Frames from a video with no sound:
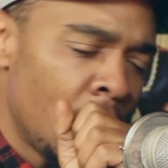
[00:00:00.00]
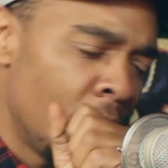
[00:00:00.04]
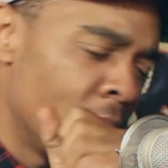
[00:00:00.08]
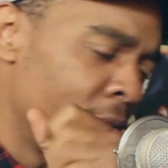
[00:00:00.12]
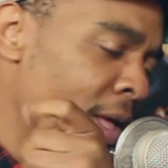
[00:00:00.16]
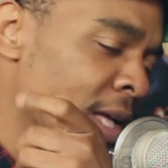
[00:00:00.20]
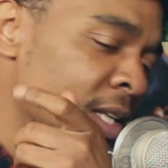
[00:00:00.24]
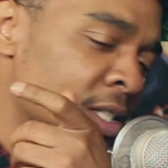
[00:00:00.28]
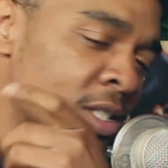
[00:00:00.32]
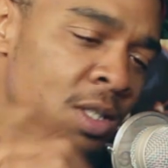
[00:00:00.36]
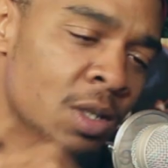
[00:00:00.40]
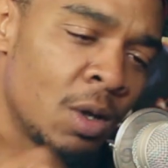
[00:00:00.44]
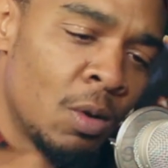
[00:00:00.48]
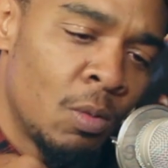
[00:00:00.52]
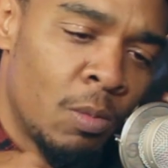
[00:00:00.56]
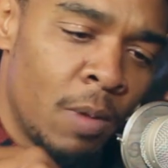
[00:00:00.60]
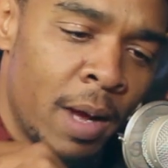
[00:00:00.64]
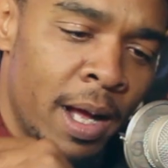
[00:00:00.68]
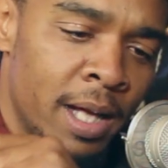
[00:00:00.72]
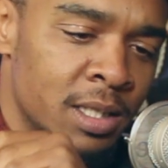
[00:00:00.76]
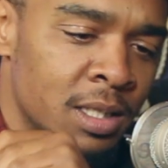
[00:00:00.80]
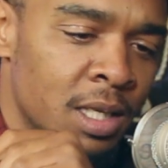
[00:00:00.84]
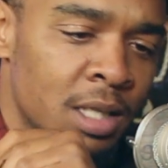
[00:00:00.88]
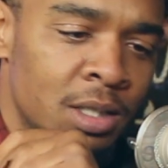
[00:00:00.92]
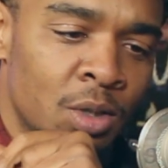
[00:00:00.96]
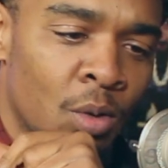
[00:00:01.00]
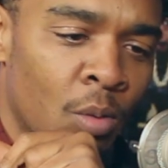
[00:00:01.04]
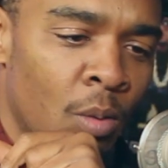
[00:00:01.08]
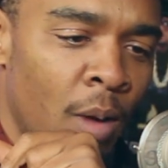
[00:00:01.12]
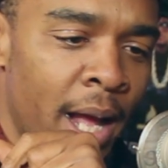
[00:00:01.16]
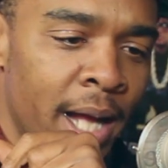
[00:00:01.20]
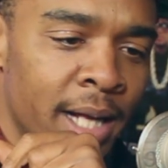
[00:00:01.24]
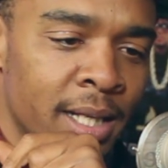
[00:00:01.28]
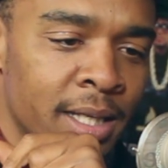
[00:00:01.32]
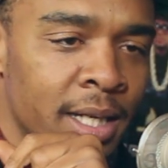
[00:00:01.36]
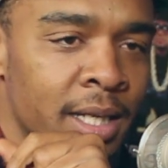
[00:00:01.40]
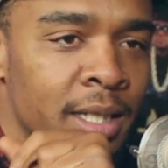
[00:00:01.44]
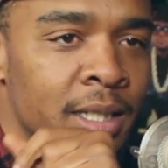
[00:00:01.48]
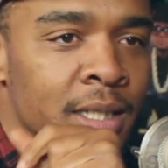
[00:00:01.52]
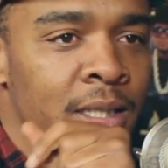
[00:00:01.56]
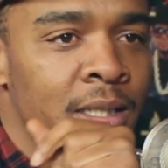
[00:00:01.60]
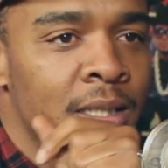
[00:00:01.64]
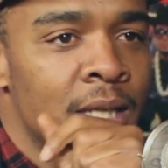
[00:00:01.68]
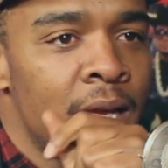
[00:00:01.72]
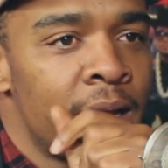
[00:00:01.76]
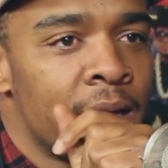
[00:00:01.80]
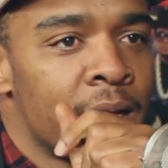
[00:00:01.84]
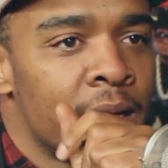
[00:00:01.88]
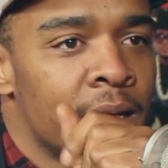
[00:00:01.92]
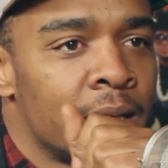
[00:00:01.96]
Oh, that's so whack. Such a whack thing to
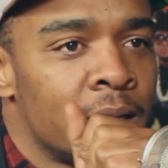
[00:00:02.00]
say.